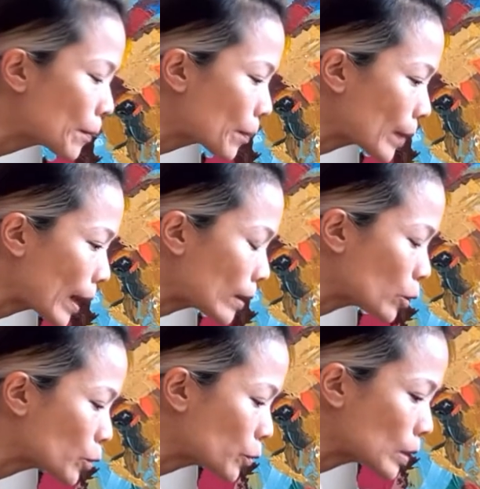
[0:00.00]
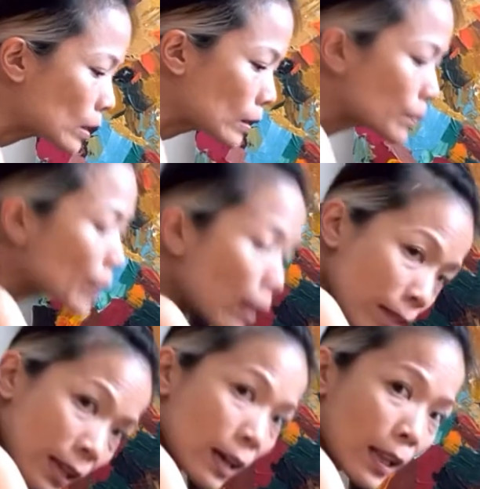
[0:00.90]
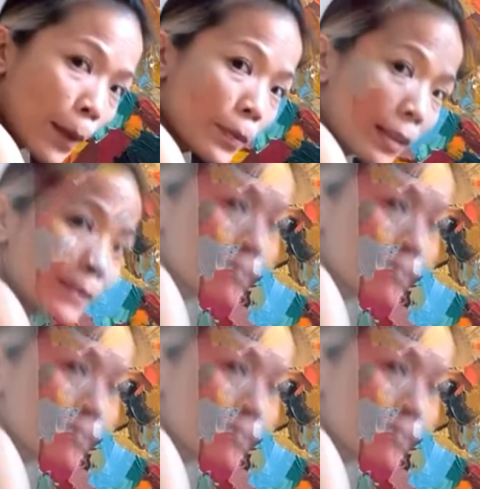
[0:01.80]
that you feel everything collapsing.